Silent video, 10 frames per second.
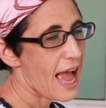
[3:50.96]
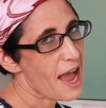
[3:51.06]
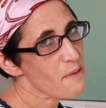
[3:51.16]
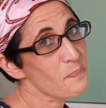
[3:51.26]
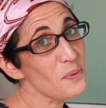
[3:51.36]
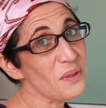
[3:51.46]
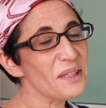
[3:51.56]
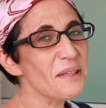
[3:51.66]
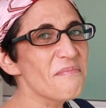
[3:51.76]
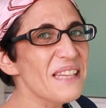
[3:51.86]
I put
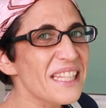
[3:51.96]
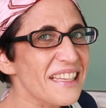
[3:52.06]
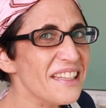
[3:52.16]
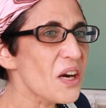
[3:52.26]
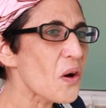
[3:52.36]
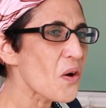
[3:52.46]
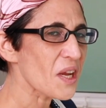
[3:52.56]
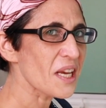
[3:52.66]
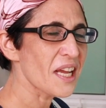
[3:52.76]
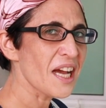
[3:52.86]
the meat in the
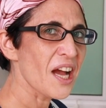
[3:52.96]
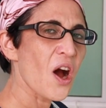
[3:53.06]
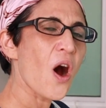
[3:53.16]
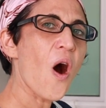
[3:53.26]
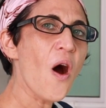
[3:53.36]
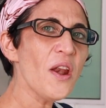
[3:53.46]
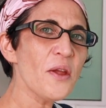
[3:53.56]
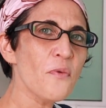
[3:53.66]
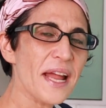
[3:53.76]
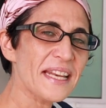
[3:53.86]
oil
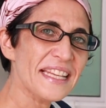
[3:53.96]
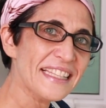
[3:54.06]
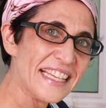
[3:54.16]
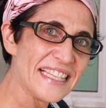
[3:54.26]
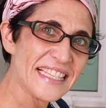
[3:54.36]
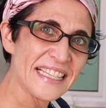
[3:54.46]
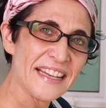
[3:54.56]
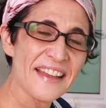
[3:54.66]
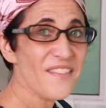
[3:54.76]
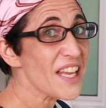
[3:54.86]
only when it is
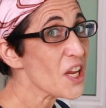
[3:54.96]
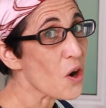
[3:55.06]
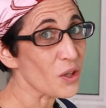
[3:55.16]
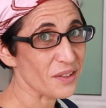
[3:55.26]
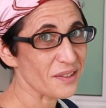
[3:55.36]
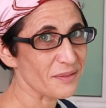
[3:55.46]
very hot.